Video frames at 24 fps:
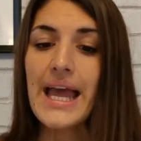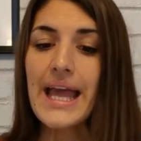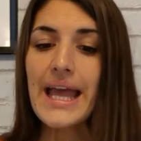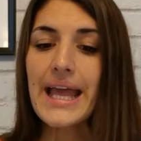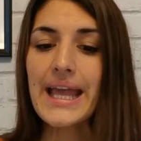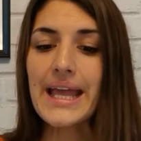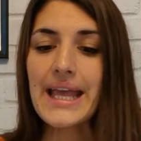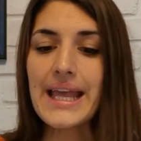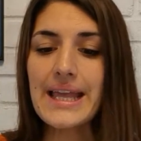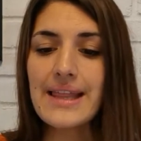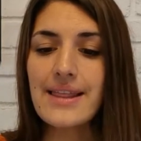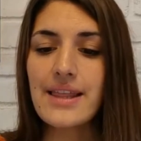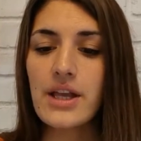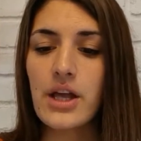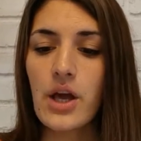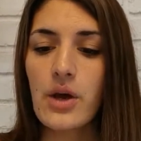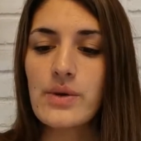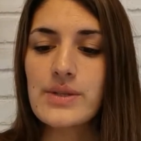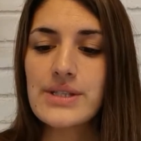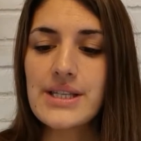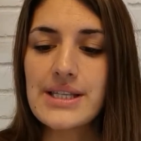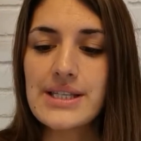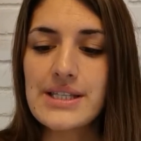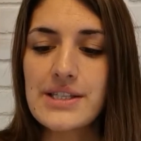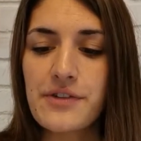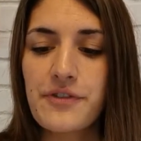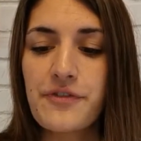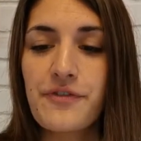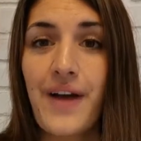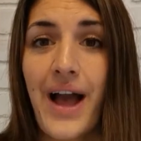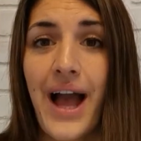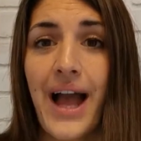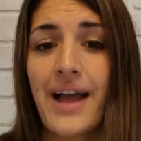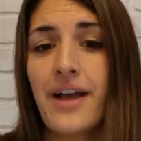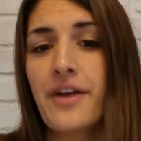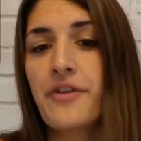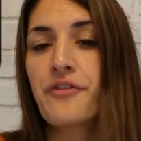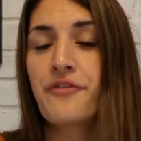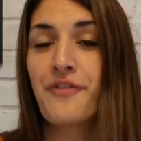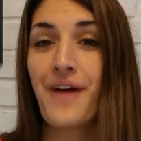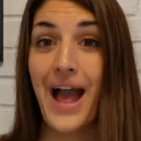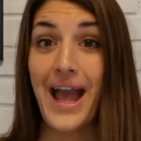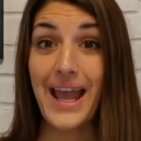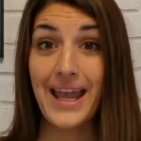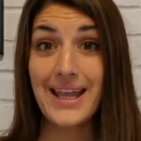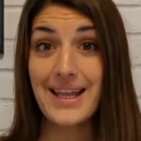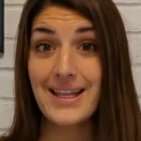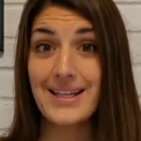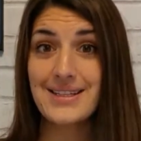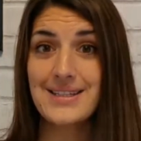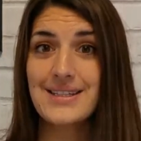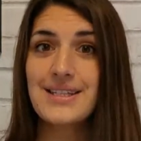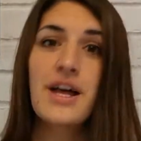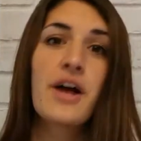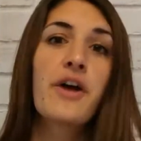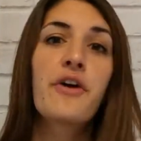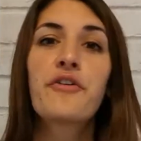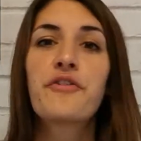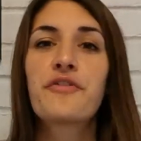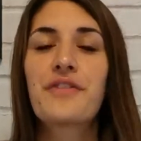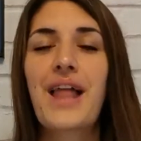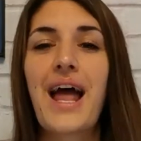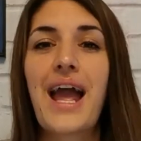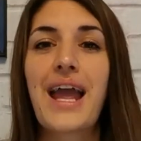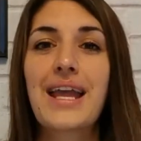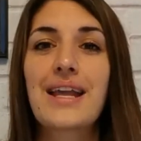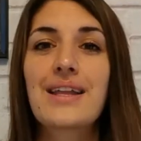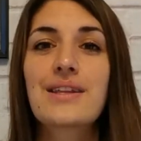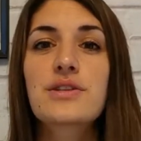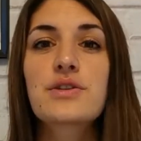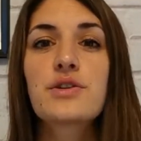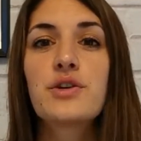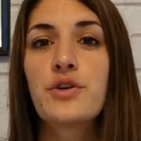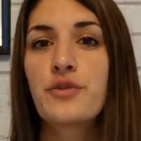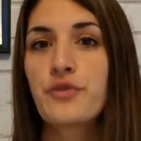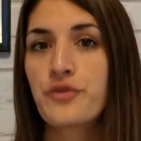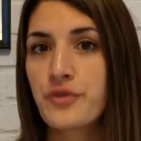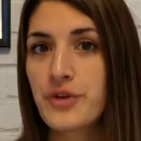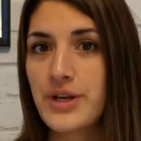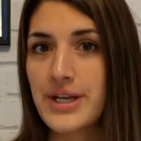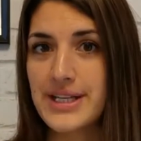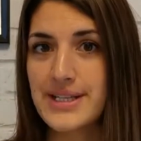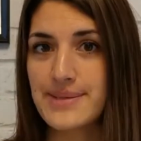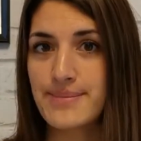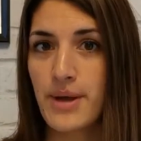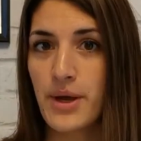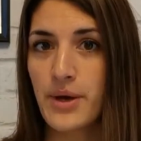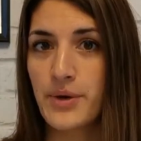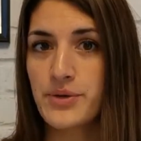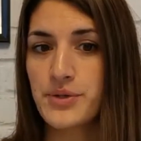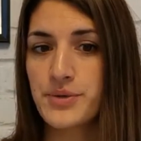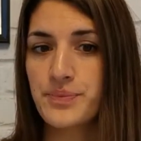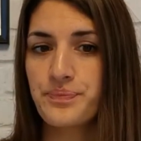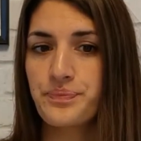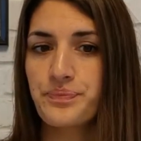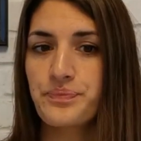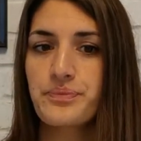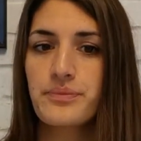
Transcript: It either goes into fight, flight, or freeze mode.